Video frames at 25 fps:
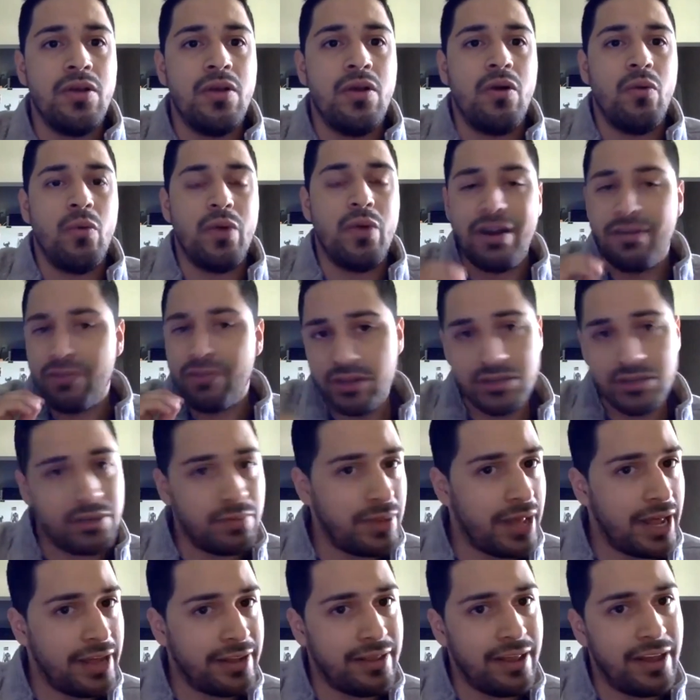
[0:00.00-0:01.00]
whenever there's a
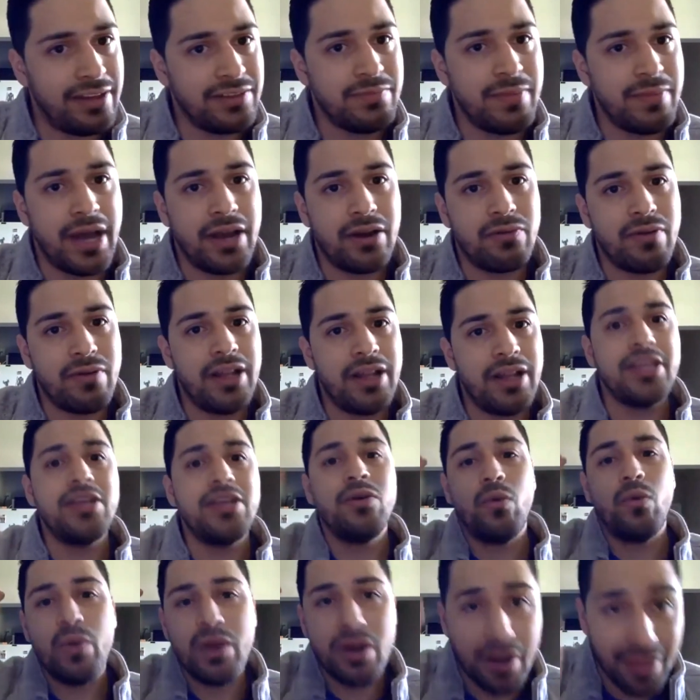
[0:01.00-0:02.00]
black lives matter rally
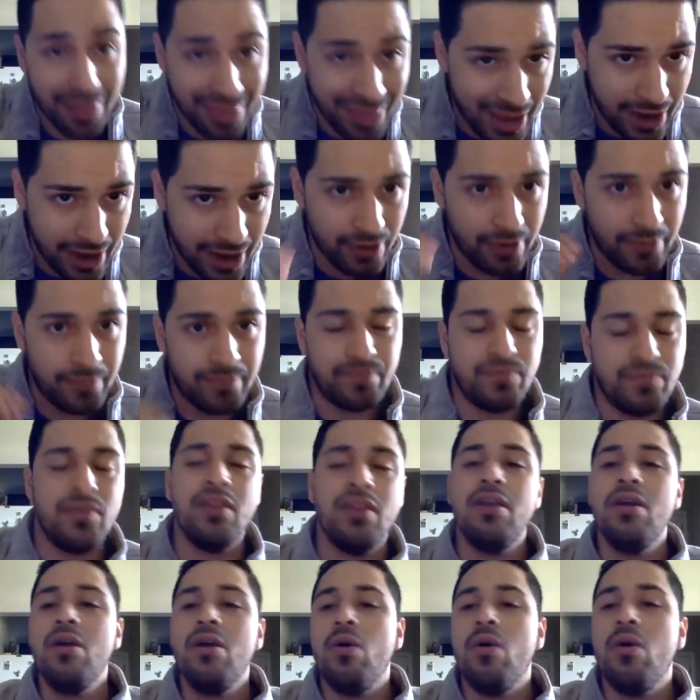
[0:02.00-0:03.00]
we are there
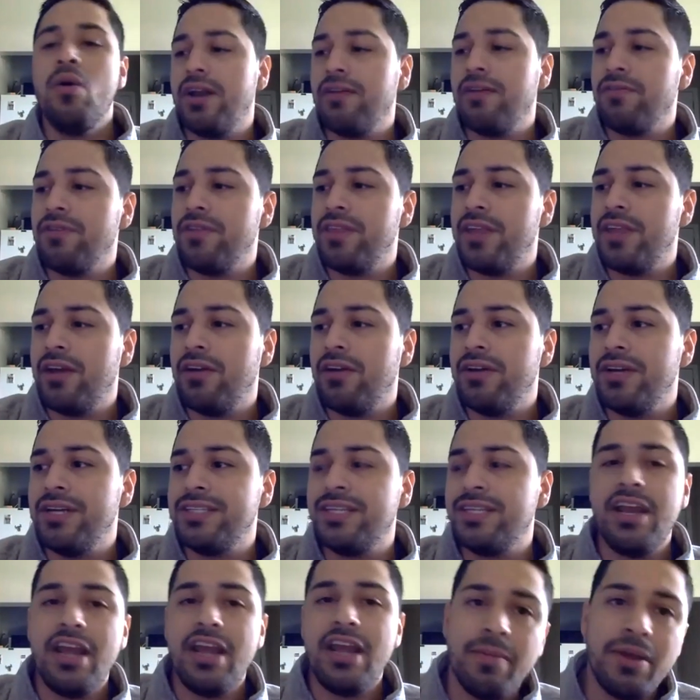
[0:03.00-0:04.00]
whenever there is
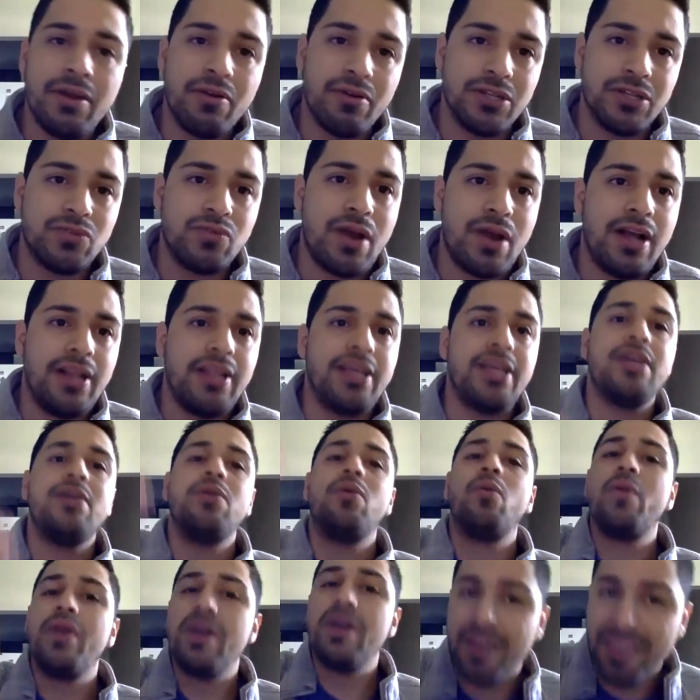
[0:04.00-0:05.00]
an immigrants rally
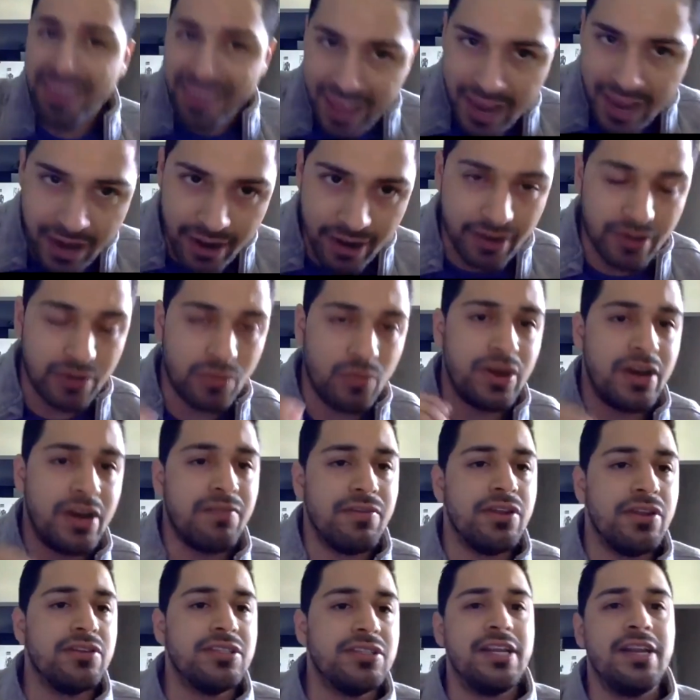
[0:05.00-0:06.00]
we are there whenever
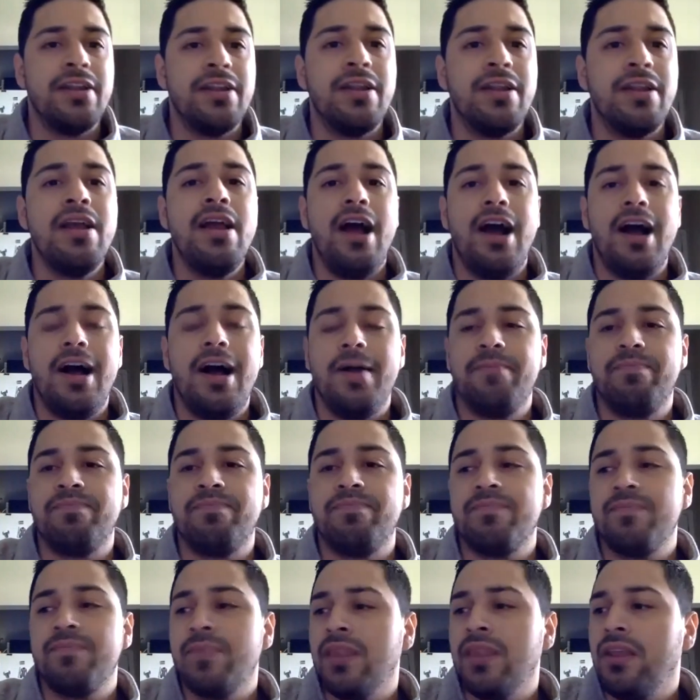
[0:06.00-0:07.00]
there's a um,
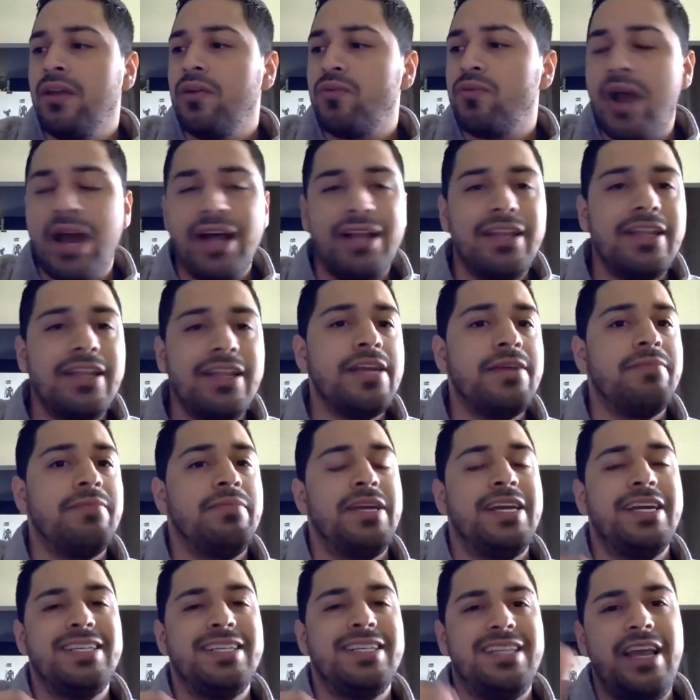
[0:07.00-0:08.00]
rally
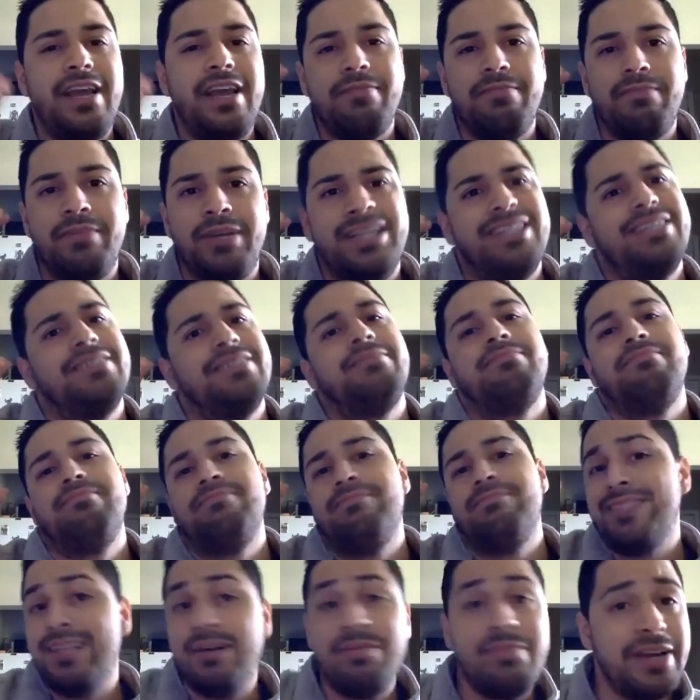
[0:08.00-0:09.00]
because they because
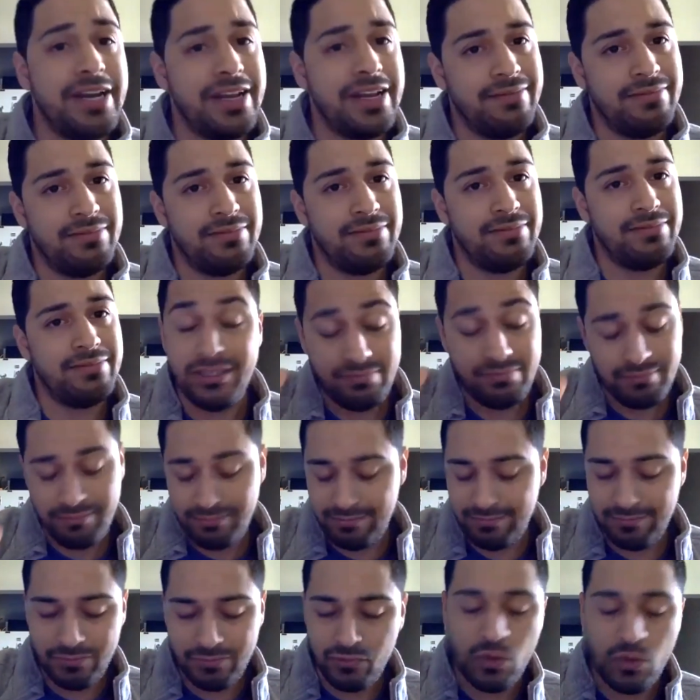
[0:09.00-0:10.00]
somebody because
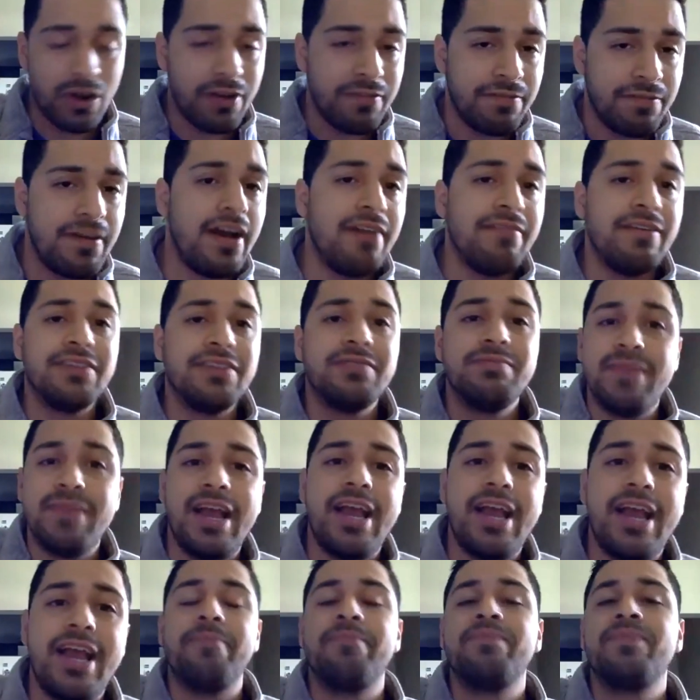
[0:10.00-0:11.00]
45 has
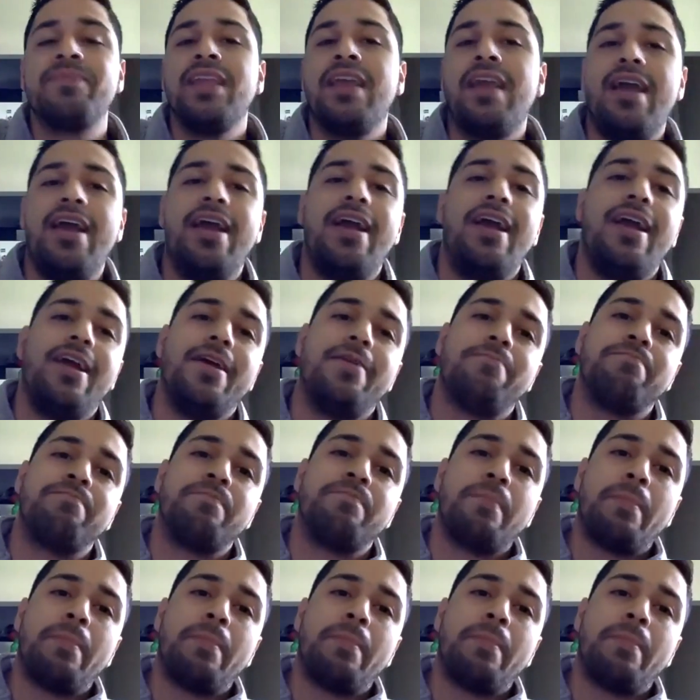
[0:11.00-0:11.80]
made a